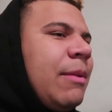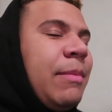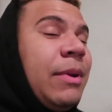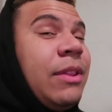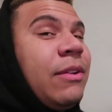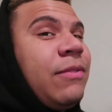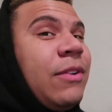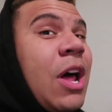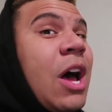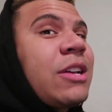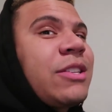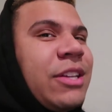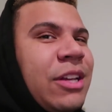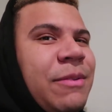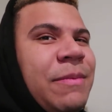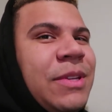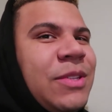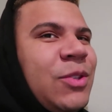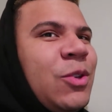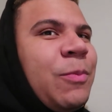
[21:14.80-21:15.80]
But the vlogs are
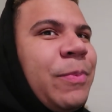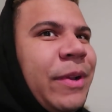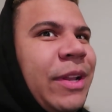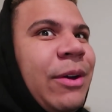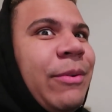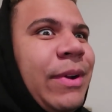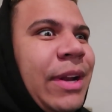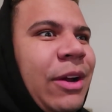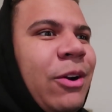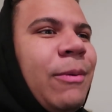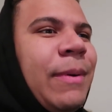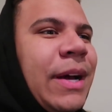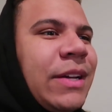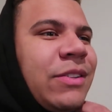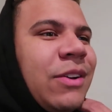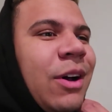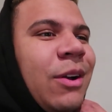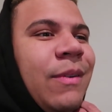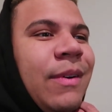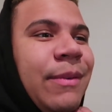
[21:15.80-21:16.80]
gonna be super lit when I go back
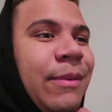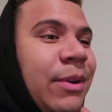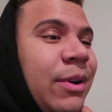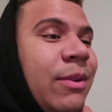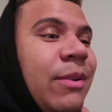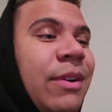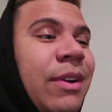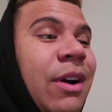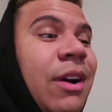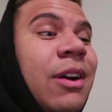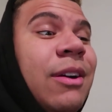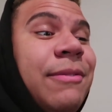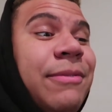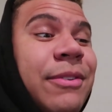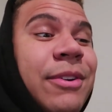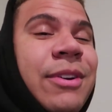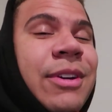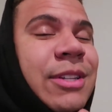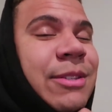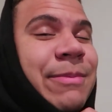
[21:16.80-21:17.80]
to Ottawa. We're going hard
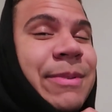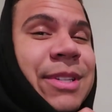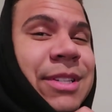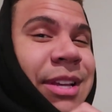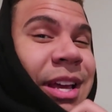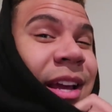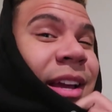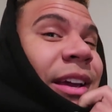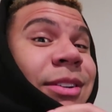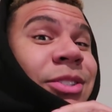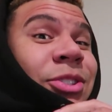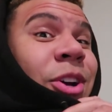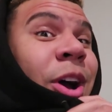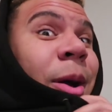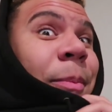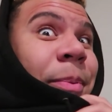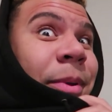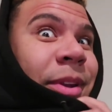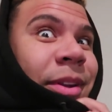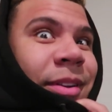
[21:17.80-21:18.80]
for Christmas, like
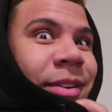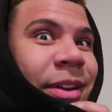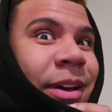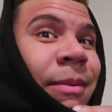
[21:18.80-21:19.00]
shopping.